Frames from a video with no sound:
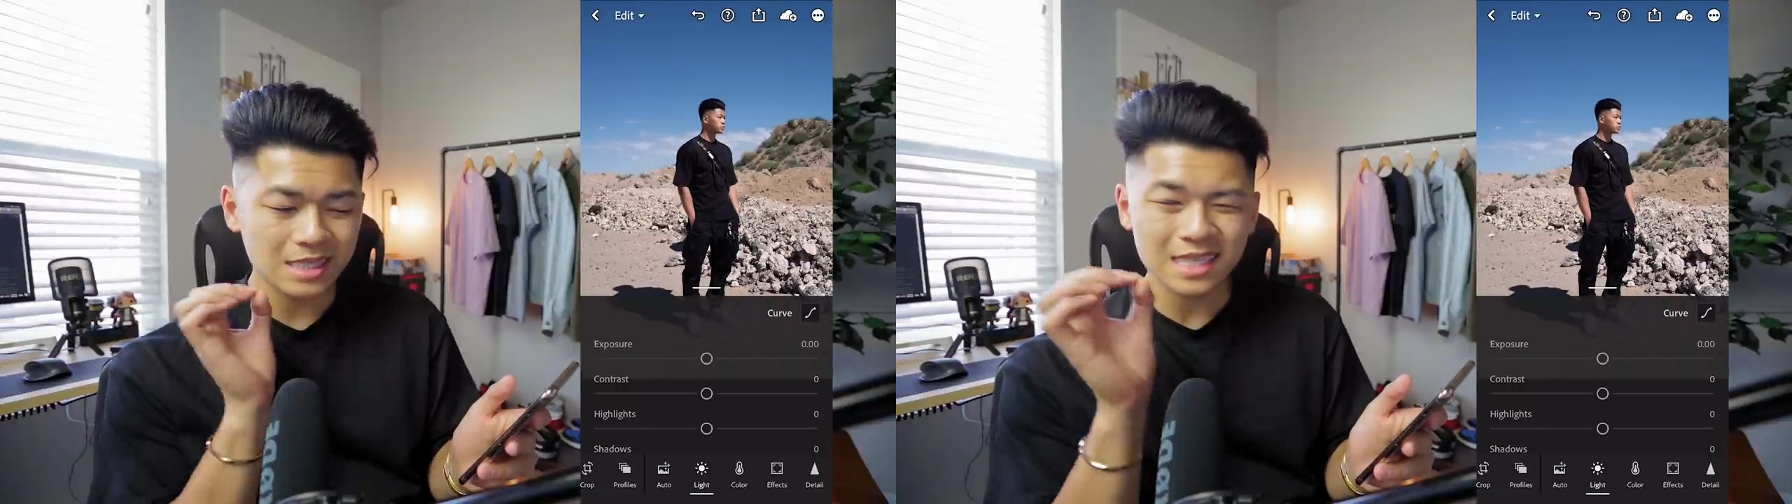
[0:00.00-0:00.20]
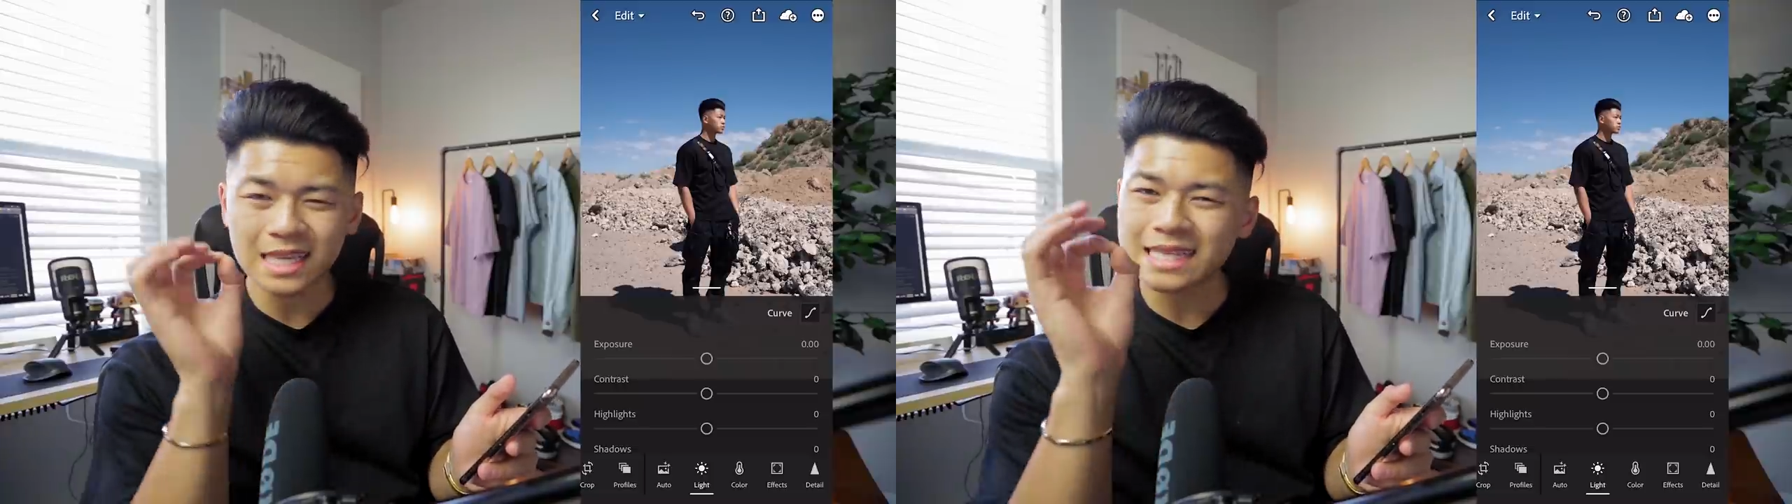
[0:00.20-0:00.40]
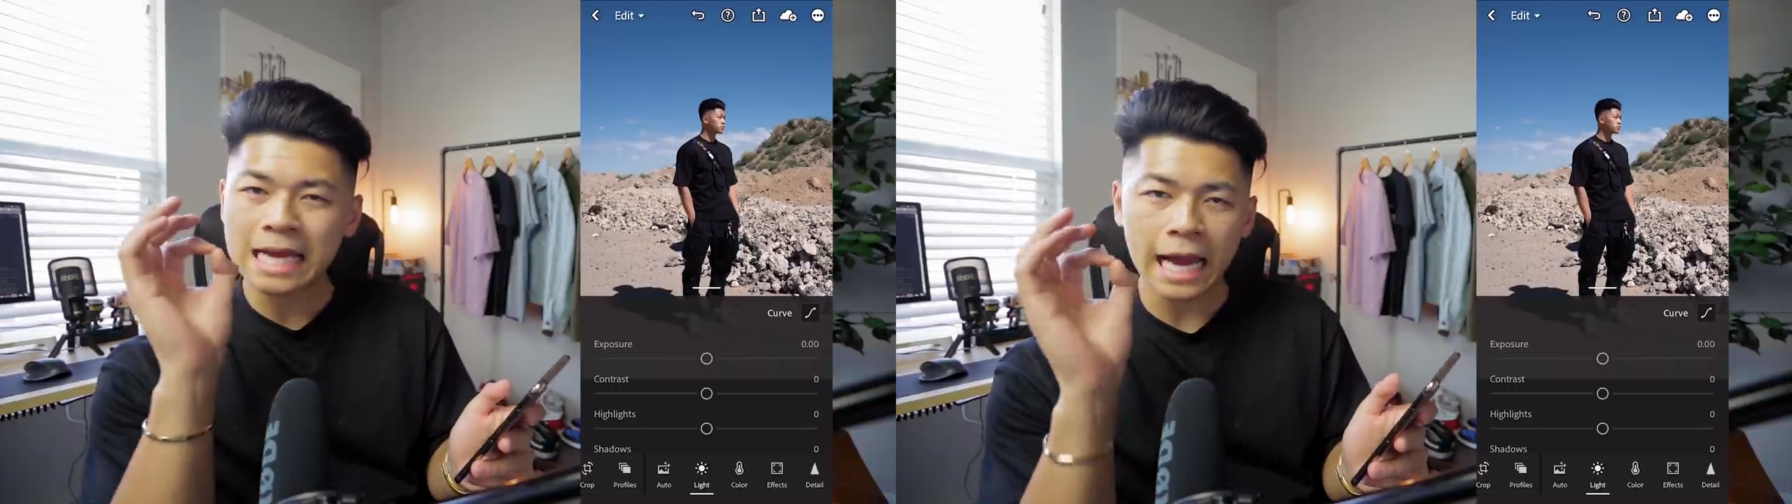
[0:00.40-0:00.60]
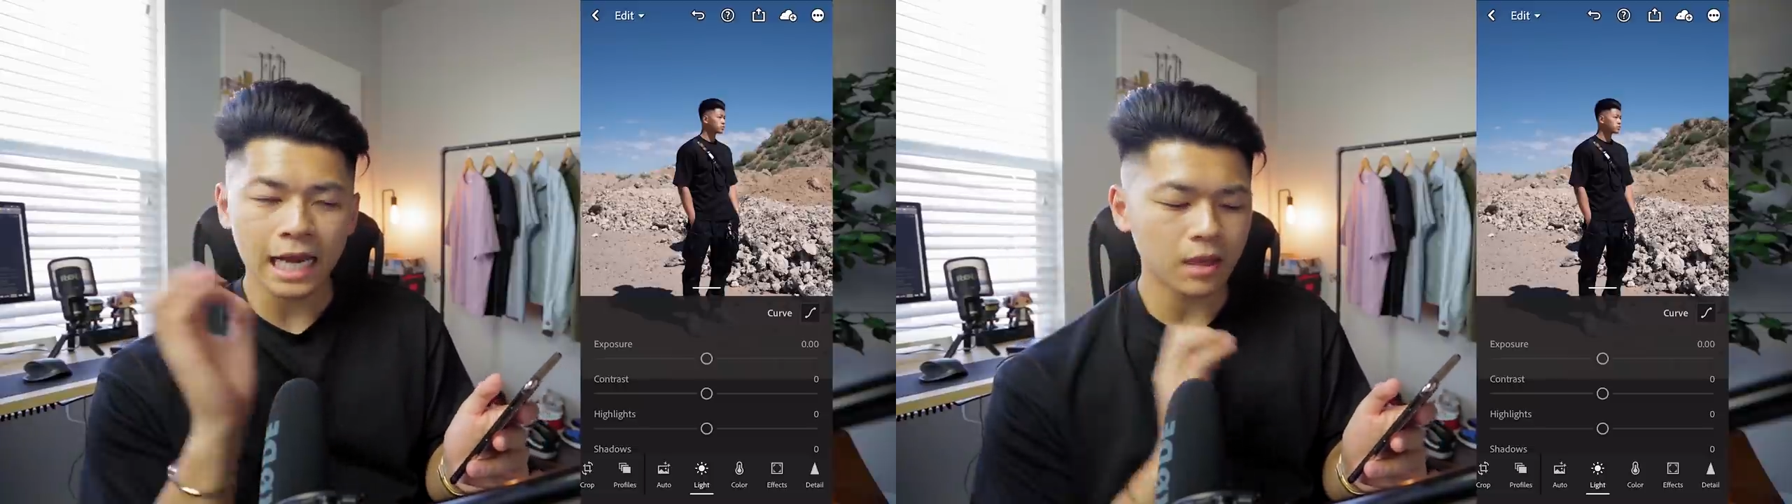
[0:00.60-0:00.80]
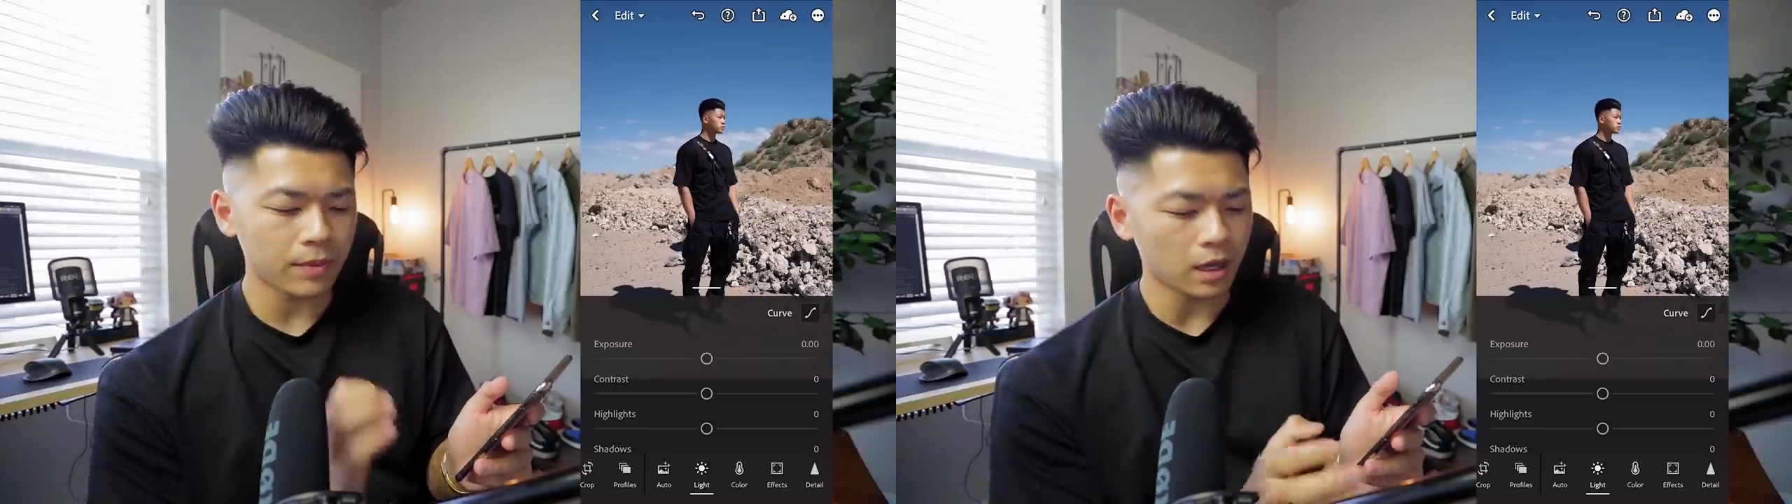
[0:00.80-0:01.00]
just a
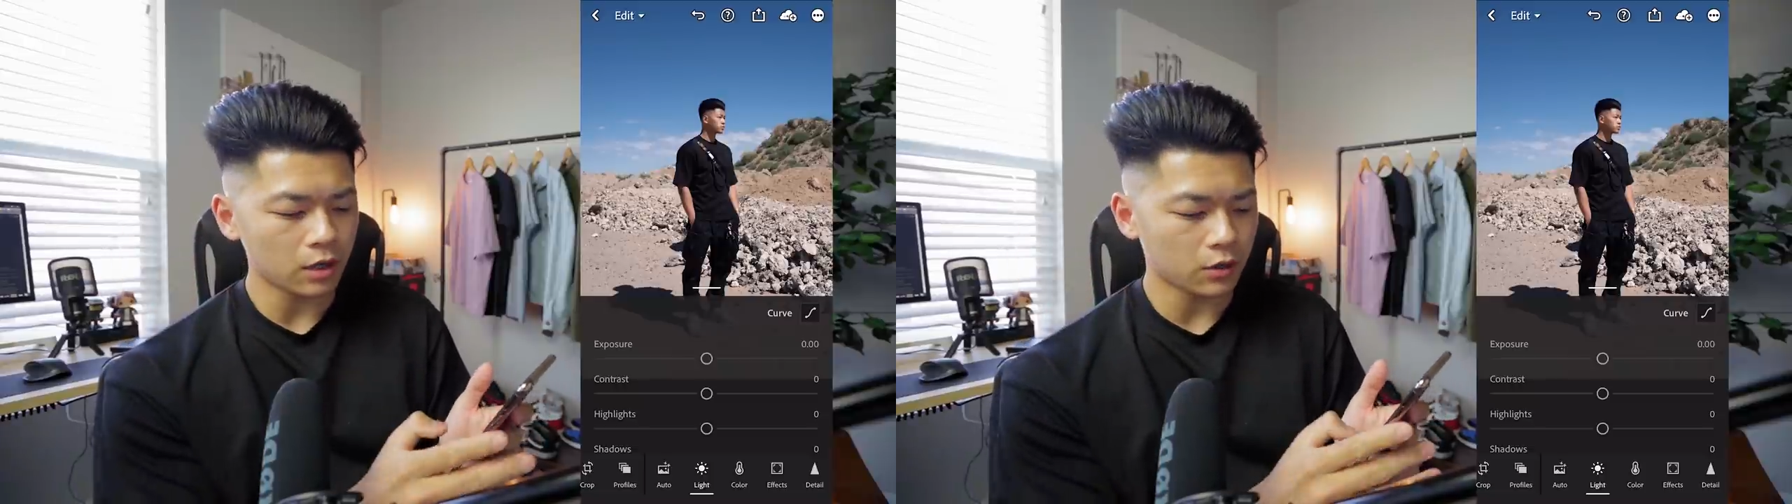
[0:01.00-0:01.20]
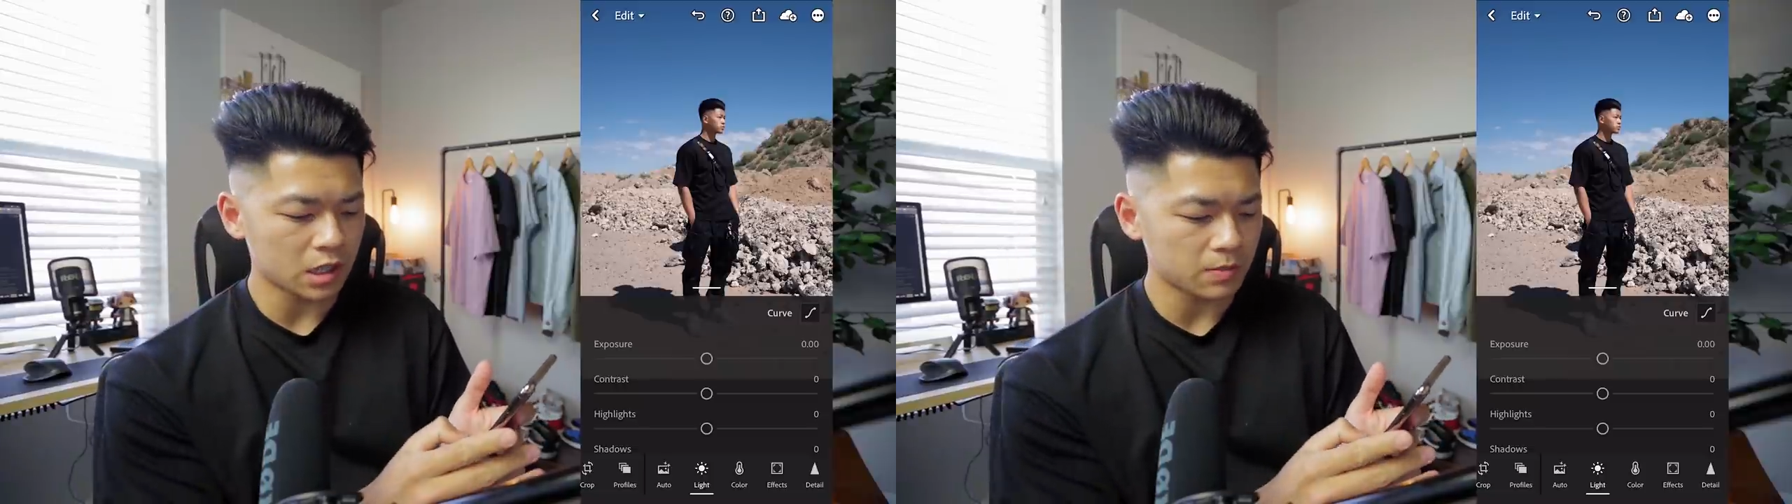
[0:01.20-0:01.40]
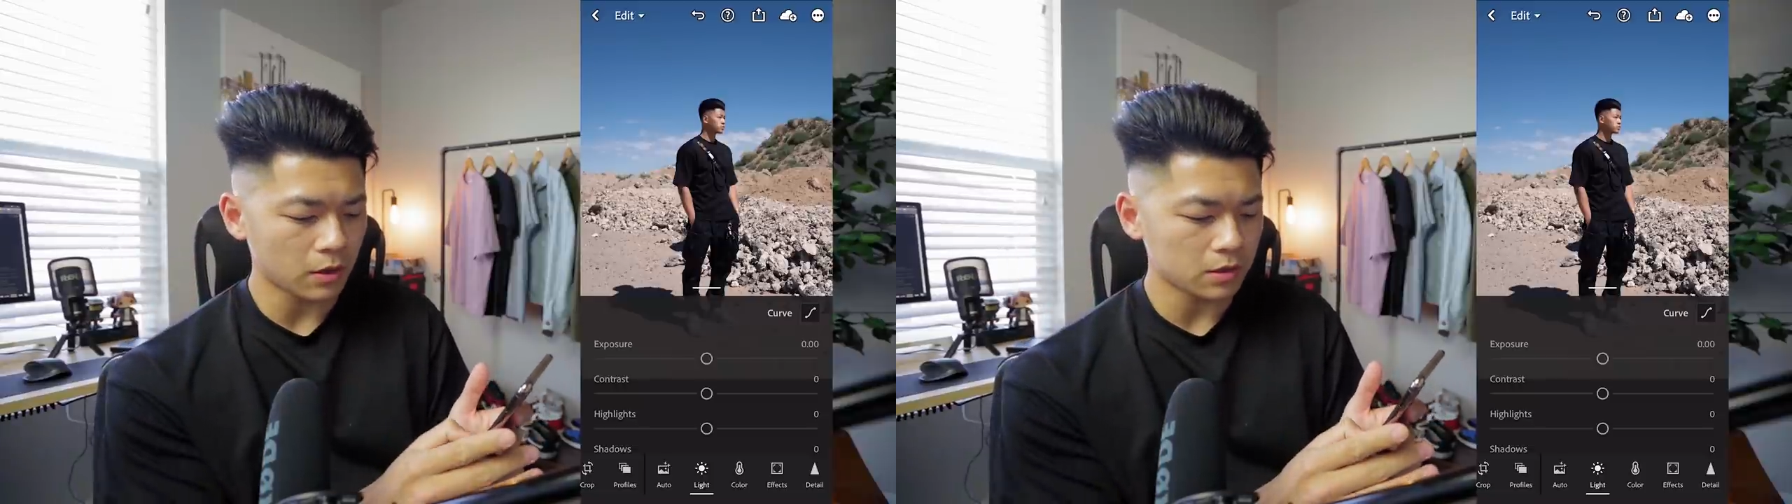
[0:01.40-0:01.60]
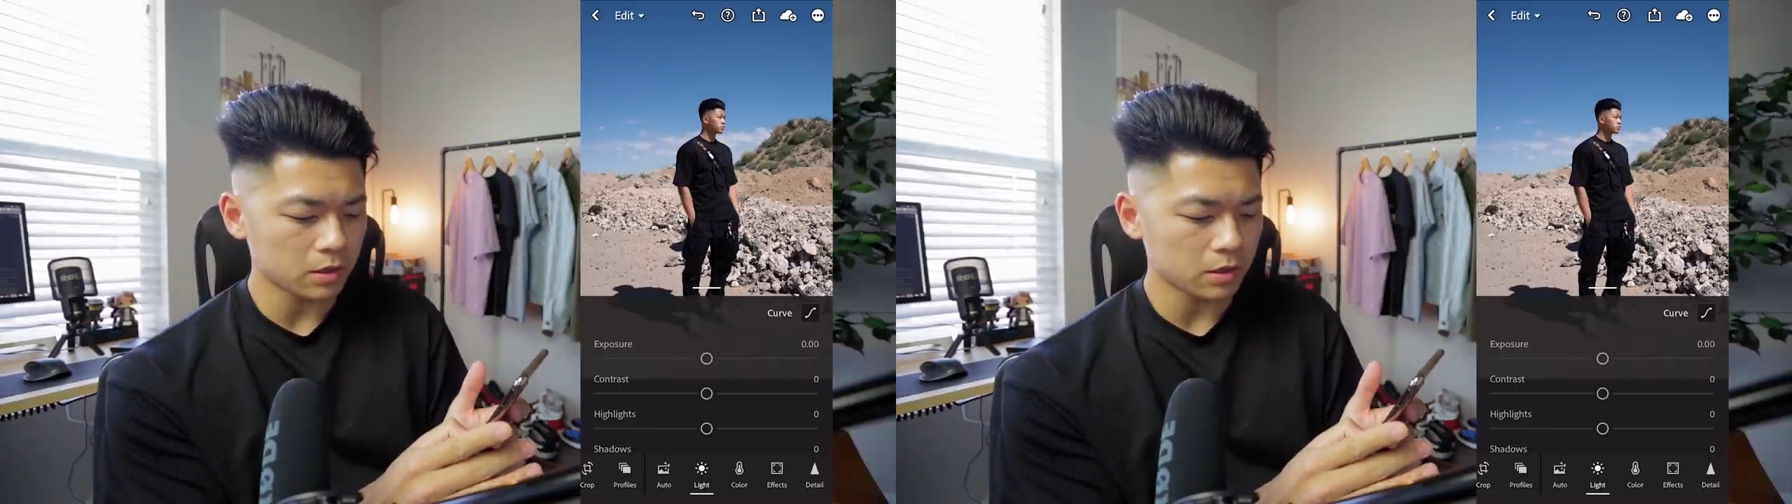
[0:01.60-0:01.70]
tiny bit underexposed,